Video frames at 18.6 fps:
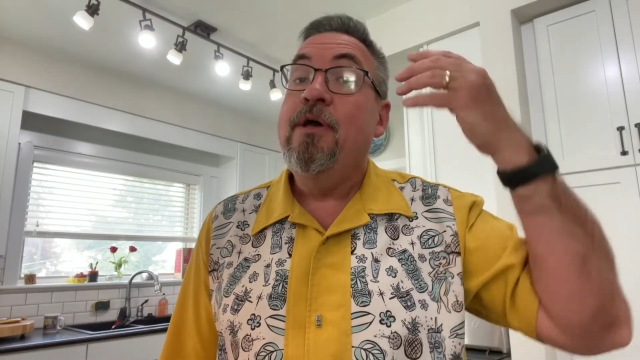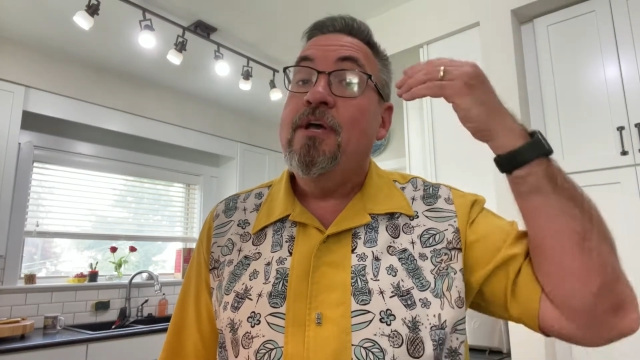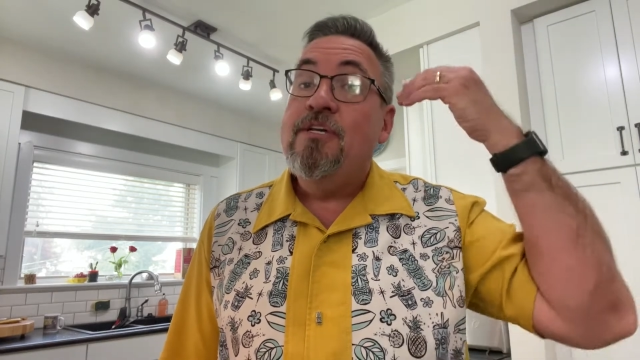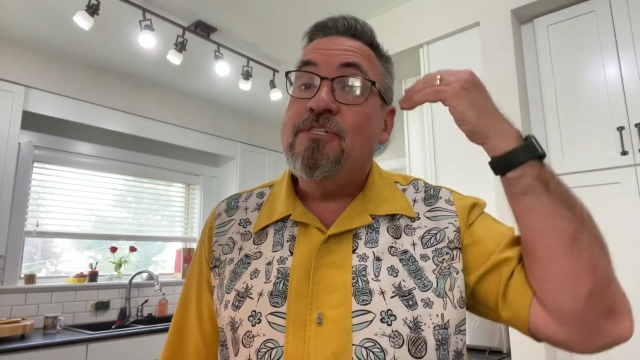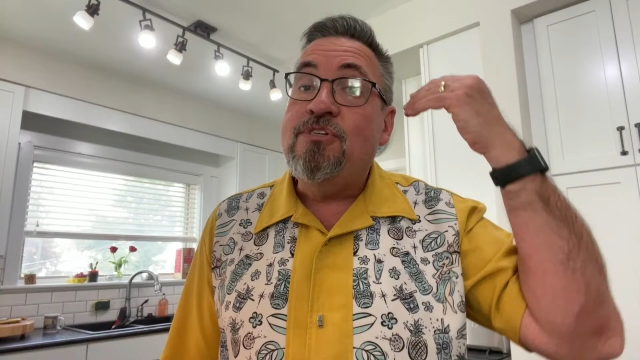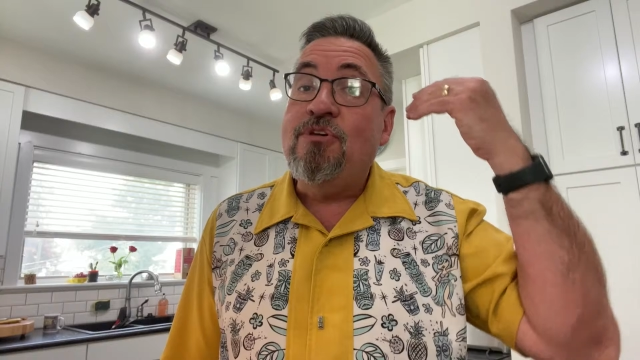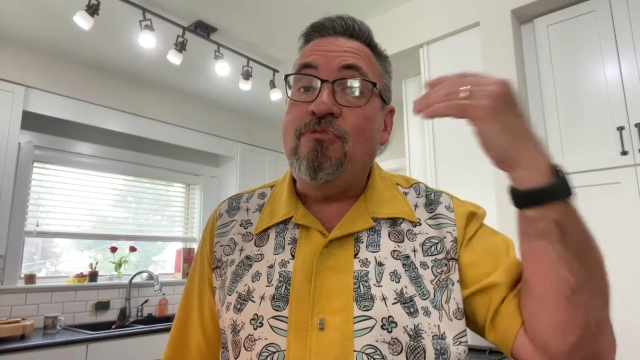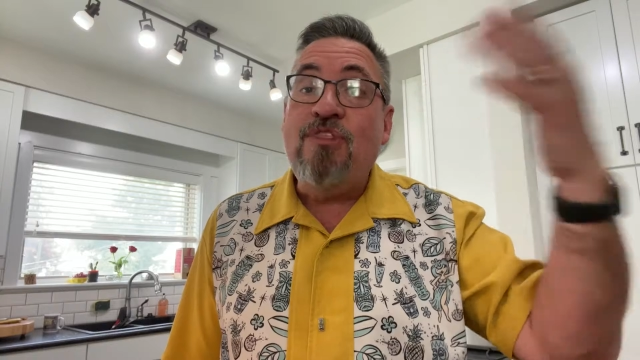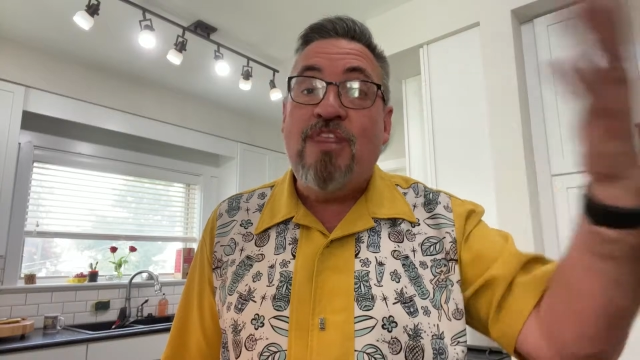
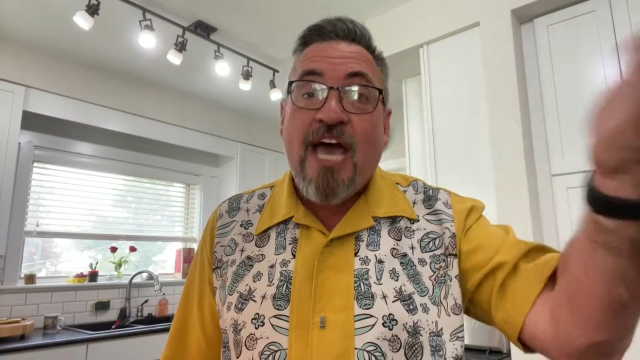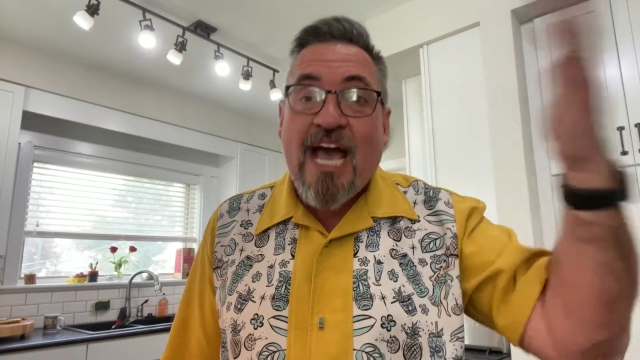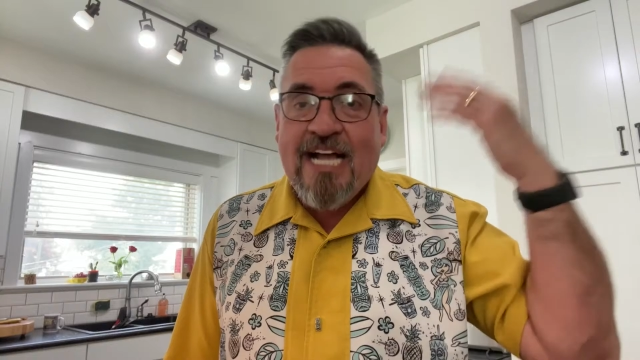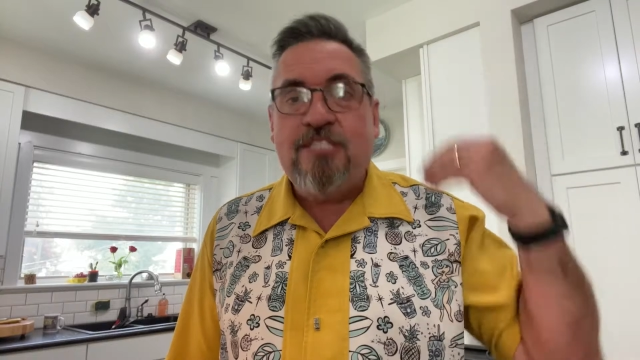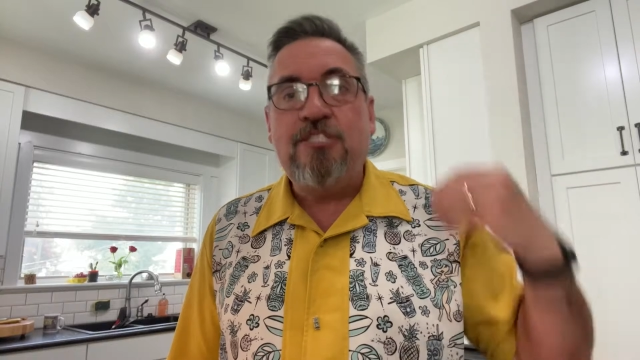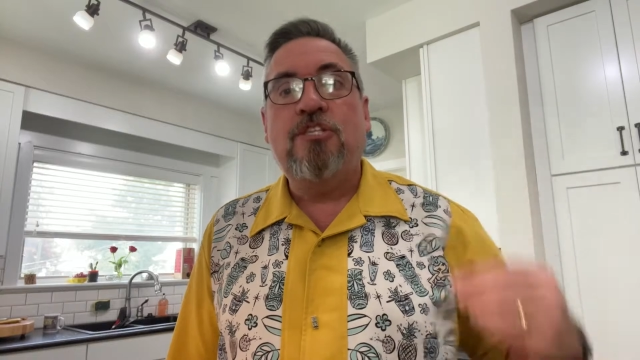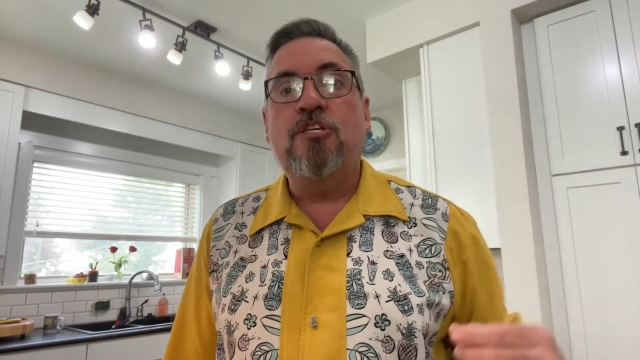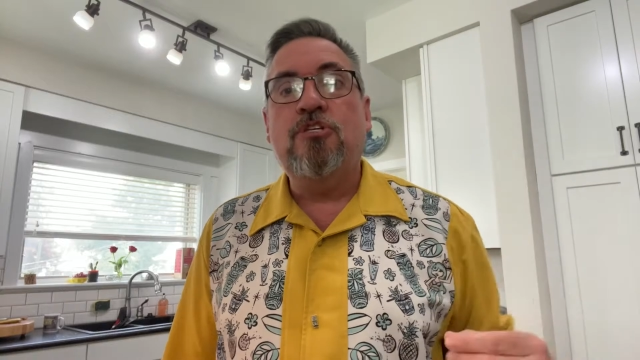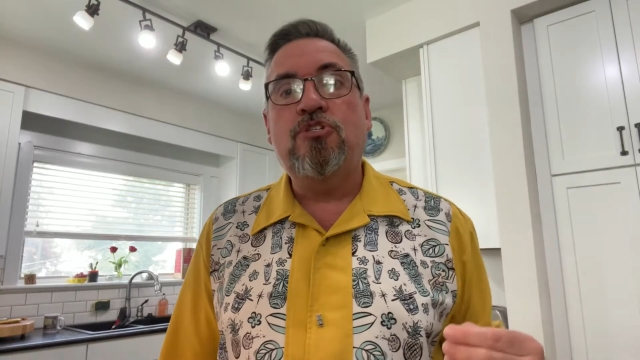So
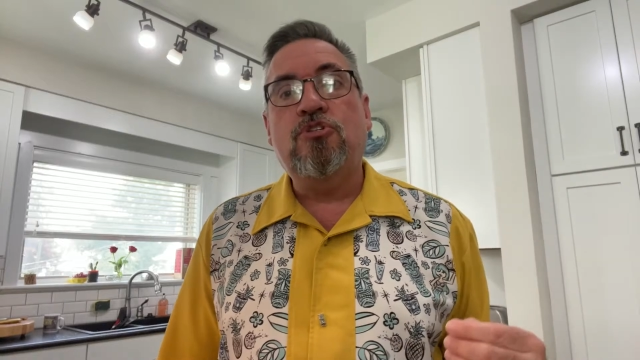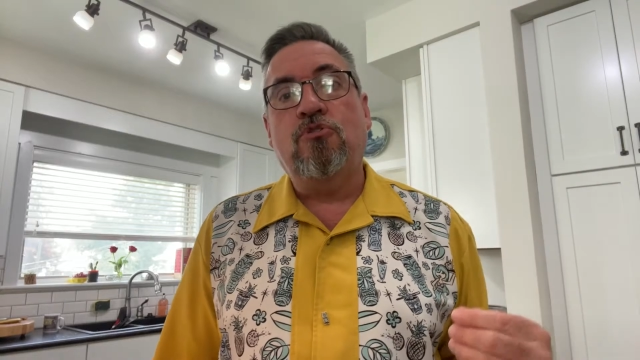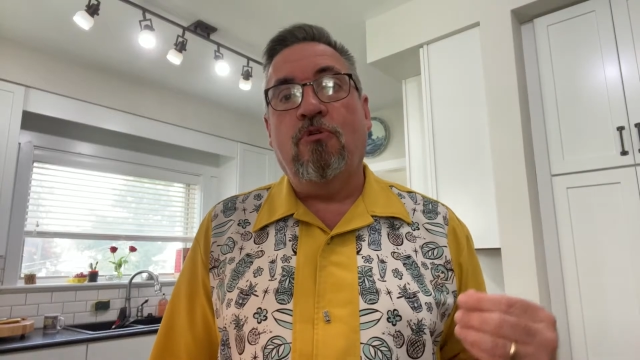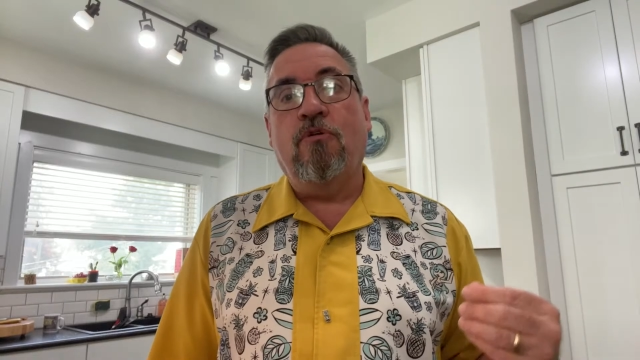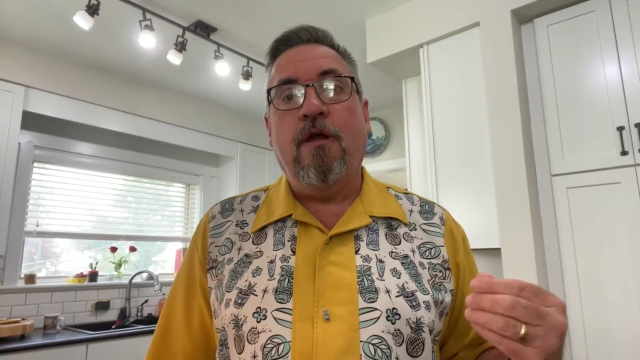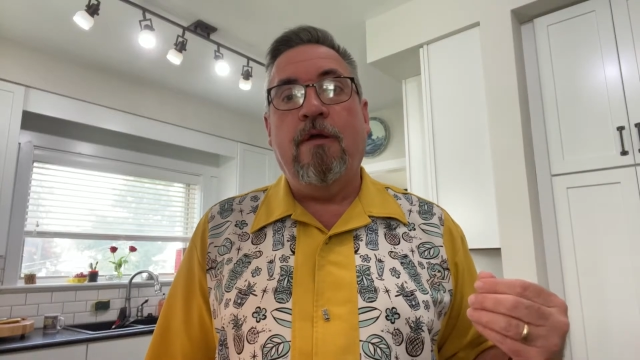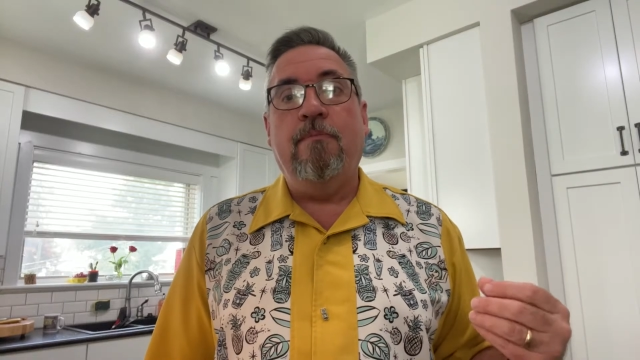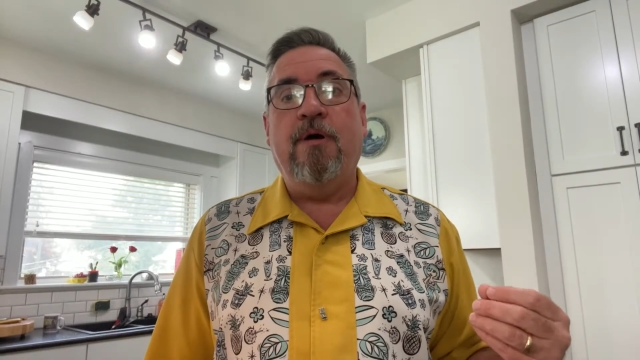that's the story